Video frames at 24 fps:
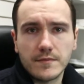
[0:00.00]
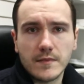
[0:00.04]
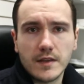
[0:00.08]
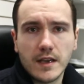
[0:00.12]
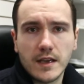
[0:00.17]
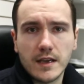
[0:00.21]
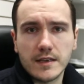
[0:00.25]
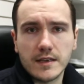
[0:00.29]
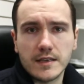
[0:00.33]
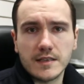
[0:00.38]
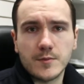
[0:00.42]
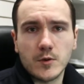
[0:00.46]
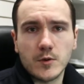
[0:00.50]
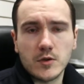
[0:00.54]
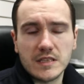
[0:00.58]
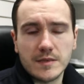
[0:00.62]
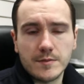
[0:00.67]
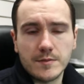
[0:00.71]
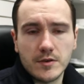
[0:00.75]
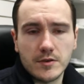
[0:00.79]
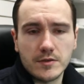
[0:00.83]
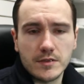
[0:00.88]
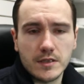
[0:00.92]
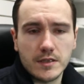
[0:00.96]

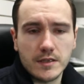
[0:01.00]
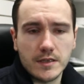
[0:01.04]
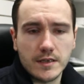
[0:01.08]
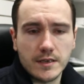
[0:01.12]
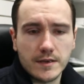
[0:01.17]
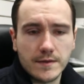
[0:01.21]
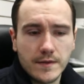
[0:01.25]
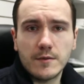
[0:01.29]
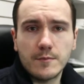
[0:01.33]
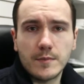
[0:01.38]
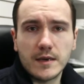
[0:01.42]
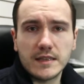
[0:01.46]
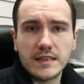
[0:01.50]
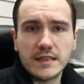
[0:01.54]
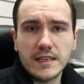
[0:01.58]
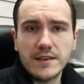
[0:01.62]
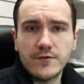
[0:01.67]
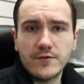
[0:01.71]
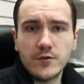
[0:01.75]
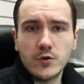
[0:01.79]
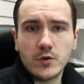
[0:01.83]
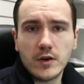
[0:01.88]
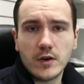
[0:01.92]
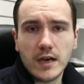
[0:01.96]
responsibility there. But
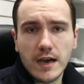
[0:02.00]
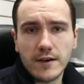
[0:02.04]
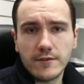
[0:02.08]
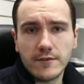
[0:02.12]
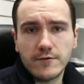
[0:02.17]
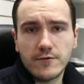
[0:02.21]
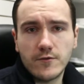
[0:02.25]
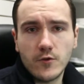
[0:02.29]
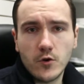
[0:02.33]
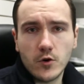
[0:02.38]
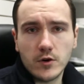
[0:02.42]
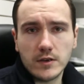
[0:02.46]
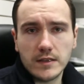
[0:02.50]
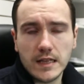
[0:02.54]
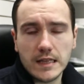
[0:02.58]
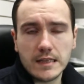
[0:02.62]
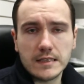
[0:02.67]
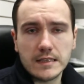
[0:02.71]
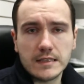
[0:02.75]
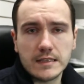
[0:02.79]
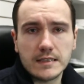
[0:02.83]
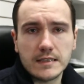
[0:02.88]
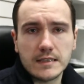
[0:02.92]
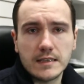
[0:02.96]
if you have phone that
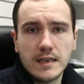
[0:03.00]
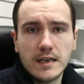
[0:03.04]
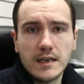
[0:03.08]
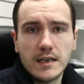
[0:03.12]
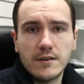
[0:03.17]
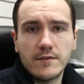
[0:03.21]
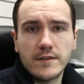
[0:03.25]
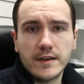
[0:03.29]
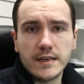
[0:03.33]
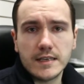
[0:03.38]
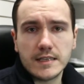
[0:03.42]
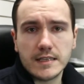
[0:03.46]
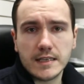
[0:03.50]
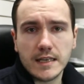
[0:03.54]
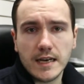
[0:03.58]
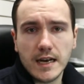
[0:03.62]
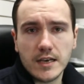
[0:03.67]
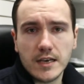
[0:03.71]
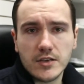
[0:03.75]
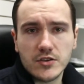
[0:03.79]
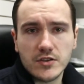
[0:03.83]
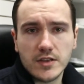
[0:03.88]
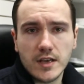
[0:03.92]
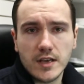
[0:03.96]
is very
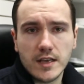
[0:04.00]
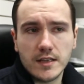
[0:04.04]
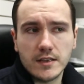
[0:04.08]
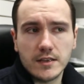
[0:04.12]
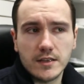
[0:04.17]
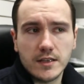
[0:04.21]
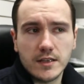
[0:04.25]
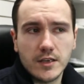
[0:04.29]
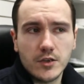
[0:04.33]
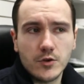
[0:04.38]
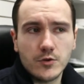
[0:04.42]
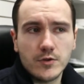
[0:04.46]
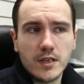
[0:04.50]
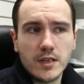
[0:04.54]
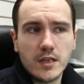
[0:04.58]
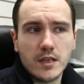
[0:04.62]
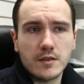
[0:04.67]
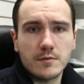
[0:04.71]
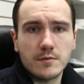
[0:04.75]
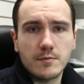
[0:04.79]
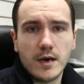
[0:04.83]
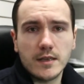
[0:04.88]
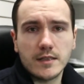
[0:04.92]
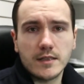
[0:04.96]
scratched and you
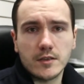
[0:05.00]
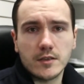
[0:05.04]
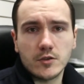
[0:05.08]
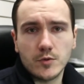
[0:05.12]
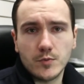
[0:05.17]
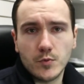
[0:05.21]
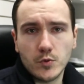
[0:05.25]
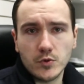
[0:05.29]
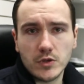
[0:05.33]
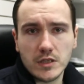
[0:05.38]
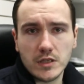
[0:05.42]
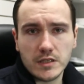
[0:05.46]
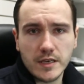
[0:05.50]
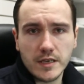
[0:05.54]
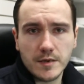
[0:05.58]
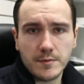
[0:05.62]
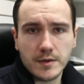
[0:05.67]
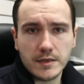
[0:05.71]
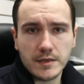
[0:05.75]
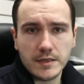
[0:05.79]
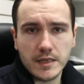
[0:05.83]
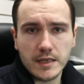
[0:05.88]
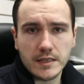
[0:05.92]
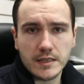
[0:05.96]
didn't bother to put a screen
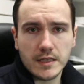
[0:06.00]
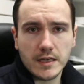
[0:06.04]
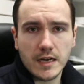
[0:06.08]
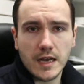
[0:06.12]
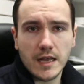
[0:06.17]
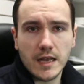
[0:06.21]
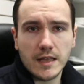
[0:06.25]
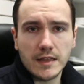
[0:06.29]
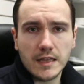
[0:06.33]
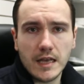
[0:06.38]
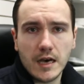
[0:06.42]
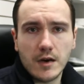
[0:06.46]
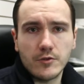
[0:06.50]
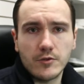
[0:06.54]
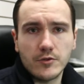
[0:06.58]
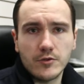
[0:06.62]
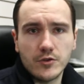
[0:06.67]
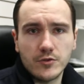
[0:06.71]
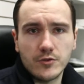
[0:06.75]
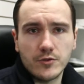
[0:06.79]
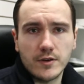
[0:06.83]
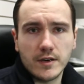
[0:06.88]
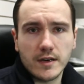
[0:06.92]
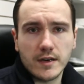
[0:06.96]
protector and now
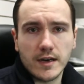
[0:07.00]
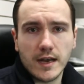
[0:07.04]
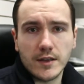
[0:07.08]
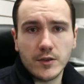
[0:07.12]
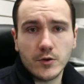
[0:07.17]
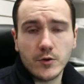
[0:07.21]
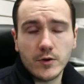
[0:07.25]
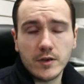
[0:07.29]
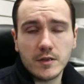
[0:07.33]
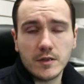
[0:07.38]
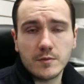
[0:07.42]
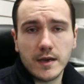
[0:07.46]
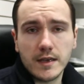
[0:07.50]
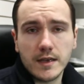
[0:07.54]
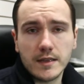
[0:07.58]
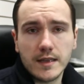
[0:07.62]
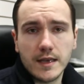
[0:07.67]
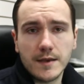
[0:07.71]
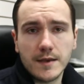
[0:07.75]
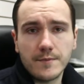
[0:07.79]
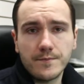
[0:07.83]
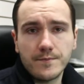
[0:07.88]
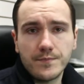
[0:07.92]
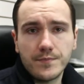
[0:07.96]
you are annoyed by
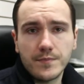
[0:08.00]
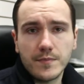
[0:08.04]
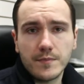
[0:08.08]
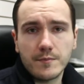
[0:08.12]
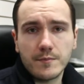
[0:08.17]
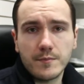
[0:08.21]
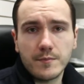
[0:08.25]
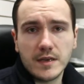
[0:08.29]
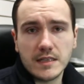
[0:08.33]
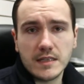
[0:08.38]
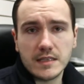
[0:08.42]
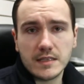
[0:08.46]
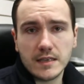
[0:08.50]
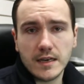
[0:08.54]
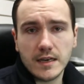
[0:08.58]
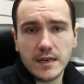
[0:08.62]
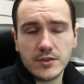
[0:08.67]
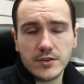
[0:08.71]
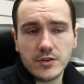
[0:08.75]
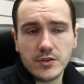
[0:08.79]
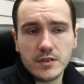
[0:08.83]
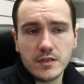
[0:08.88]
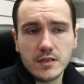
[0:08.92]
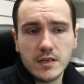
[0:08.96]
them, by the
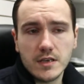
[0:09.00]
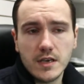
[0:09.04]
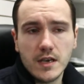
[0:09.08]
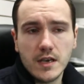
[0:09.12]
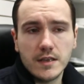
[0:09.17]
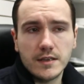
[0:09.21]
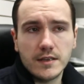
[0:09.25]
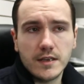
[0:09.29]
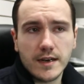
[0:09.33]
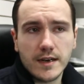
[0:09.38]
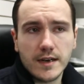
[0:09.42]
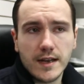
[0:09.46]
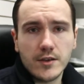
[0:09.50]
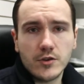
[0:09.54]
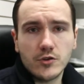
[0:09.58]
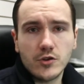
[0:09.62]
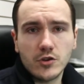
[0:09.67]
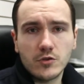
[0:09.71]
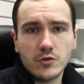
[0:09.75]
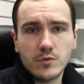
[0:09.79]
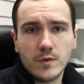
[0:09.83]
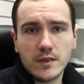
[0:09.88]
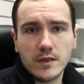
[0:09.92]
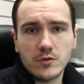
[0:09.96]
scratches there, and you
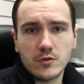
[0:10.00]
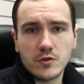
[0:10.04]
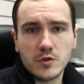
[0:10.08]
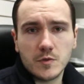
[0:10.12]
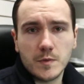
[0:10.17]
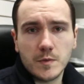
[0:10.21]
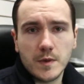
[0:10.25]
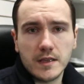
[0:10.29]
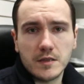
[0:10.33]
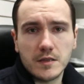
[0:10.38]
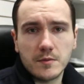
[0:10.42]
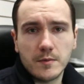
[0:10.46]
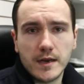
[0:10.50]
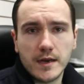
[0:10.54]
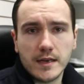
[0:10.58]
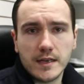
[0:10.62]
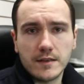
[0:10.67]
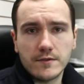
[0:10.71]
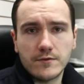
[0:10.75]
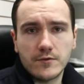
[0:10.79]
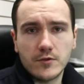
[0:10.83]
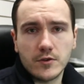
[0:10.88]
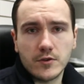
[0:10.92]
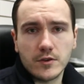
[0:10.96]
don't want to spend money
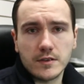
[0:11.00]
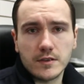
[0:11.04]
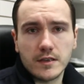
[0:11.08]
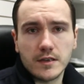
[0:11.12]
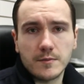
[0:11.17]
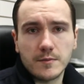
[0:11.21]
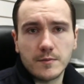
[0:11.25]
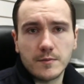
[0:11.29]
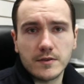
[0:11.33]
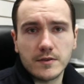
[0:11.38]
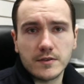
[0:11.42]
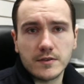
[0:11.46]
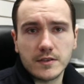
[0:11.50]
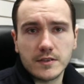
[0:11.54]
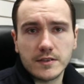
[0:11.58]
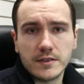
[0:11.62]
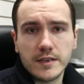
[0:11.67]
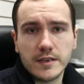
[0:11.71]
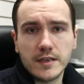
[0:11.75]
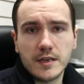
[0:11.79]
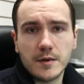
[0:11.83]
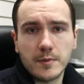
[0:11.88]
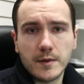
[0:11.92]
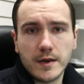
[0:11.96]
for the
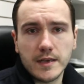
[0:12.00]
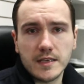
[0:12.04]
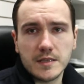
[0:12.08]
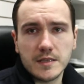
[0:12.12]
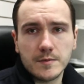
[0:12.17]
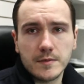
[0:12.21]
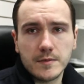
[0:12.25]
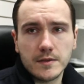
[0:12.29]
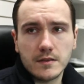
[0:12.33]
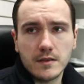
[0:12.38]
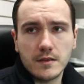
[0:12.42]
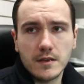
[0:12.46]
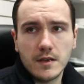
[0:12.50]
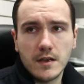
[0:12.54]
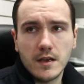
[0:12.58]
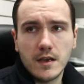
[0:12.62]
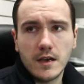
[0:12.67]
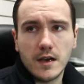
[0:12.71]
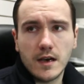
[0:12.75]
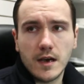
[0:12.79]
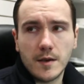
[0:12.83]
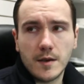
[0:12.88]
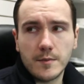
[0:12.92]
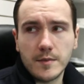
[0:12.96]
screen replacement,
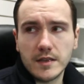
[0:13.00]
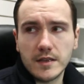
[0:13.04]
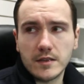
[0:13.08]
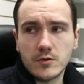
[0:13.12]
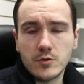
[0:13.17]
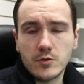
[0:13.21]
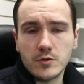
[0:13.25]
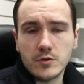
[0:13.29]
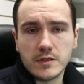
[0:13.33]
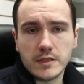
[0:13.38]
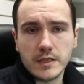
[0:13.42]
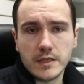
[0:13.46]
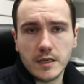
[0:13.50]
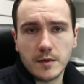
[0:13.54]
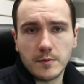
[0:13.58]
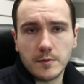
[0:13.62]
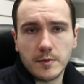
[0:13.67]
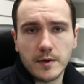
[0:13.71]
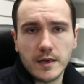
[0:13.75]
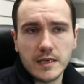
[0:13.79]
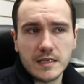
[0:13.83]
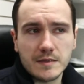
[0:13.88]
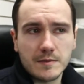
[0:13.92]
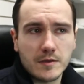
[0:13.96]
I mean good screen
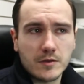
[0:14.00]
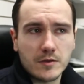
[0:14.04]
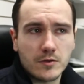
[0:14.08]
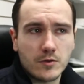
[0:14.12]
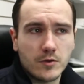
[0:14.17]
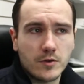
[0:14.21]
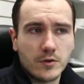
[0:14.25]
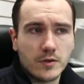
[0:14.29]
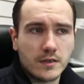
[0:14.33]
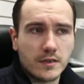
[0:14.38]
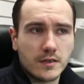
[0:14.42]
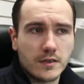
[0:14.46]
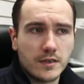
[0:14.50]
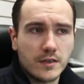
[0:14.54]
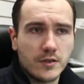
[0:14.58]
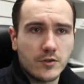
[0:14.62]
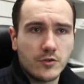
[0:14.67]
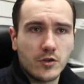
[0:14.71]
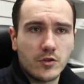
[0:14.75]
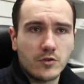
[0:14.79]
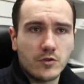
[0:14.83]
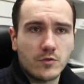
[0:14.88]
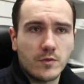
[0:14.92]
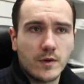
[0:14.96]
replacement, or you
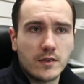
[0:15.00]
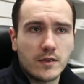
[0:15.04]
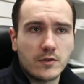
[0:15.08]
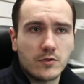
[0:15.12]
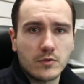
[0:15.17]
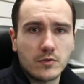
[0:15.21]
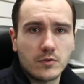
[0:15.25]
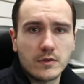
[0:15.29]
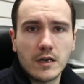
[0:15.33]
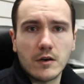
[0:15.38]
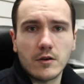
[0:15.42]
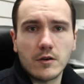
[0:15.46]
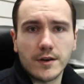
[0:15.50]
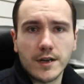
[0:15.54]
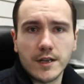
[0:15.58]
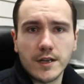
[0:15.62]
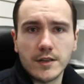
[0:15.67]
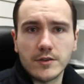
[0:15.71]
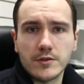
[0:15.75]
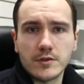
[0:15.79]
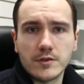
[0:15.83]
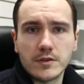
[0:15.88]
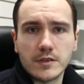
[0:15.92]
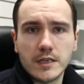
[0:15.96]
don't want to downgrade
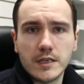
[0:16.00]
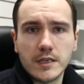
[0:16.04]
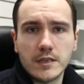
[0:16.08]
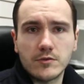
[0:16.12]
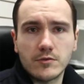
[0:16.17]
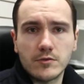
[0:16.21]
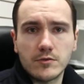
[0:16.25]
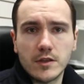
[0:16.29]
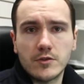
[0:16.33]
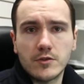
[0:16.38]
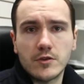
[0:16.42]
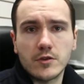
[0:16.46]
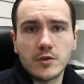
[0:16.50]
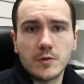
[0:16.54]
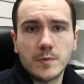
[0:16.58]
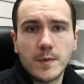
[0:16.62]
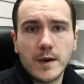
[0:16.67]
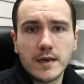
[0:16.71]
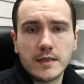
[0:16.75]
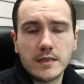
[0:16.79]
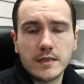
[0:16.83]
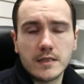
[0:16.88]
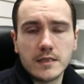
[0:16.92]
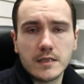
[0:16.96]
your screen to the third
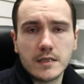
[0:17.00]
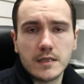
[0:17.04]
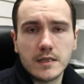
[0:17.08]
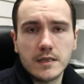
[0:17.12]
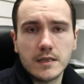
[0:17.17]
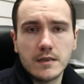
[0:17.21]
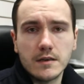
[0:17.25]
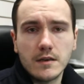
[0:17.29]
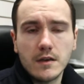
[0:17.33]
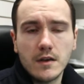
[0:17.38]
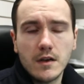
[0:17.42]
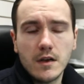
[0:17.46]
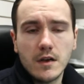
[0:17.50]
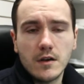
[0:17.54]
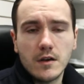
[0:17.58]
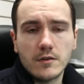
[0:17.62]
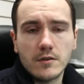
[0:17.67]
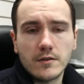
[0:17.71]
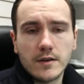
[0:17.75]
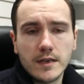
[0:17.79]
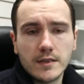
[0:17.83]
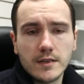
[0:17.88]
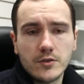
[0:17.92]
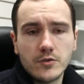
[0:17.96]
party screen,
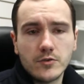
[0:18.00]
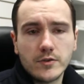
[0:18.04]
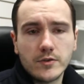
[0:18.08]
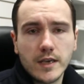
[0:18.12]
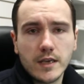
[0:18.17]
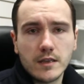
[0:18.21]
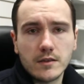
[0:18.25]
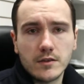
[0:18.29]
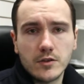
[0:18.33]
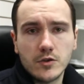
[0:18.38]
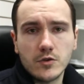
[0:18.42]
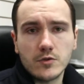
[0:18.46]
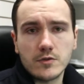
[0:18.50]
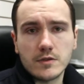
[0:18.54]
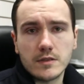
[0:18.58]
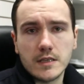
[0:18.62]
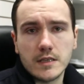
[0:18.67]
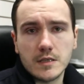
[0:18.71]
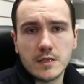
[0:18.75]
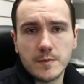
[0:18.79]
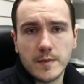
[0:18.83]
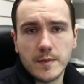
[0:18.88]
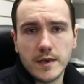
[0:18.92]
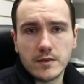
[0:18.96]
right? You can use
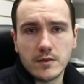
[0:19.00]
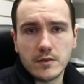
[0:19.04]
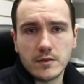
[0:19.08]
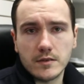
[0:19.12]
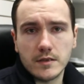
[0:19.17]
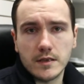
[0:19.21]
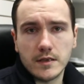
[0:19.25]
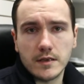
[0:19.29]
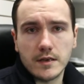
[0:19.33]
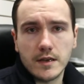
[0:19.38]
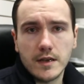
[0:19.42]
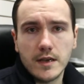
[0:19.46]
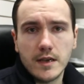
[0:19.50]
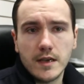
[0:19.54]
this method there.